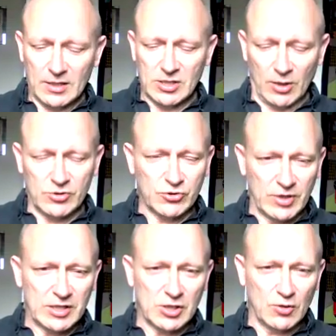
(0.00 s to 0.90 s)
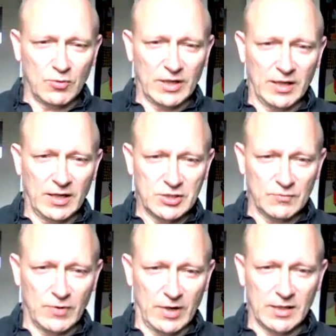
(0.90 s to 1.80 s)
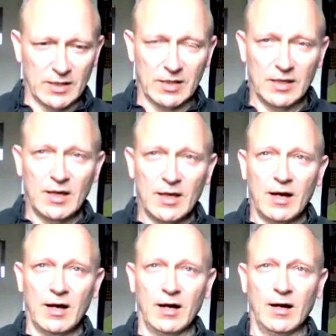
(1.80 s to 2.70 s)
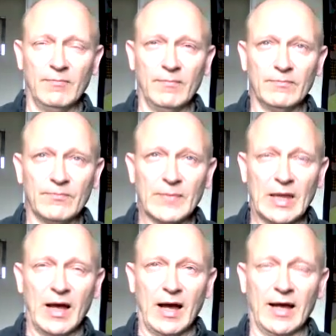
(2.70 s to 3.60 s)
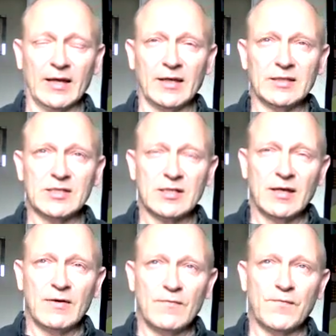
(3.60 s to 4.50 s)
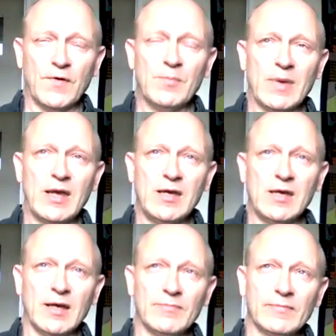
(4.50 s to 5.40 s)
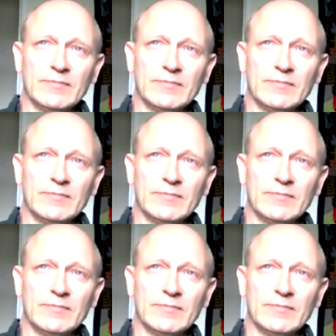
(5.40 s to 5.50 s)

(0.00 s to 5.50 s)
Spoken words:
So traditional lineage of Reiki. And for me,